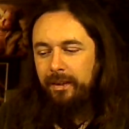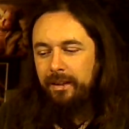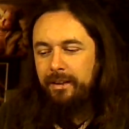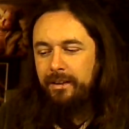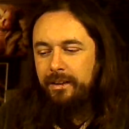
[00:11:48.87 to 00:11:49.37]

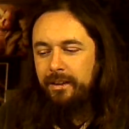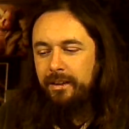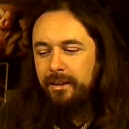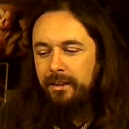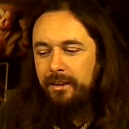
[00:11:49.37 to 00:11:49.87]

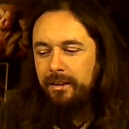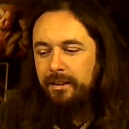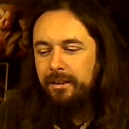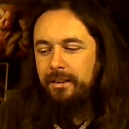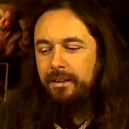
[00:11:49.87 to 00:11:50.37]

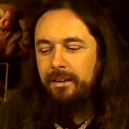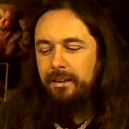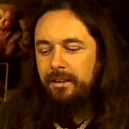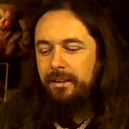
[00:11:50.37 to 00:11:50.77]
No one is speaking in this clip.